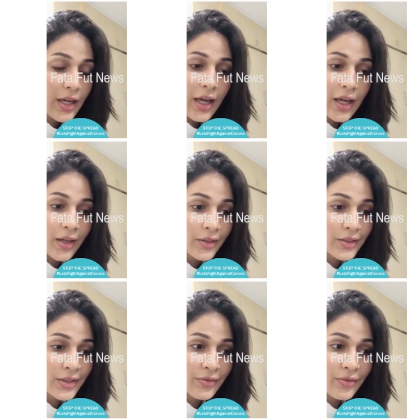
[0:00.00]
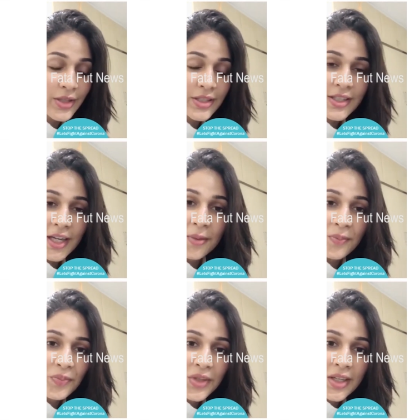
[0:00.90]
uh, this is the first
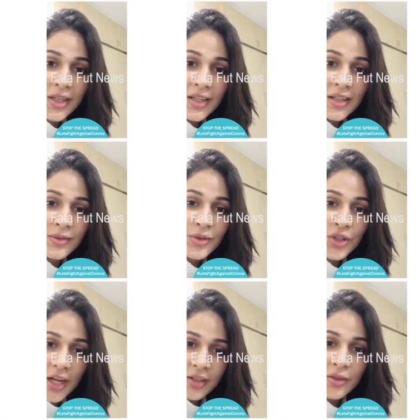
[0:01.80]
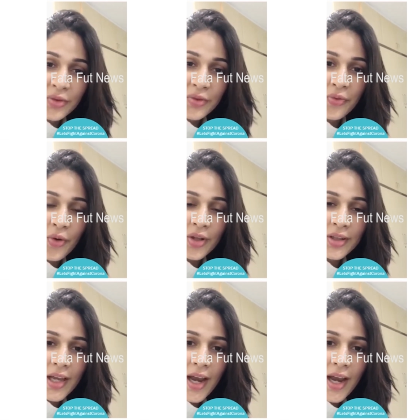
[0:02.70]
time together we fall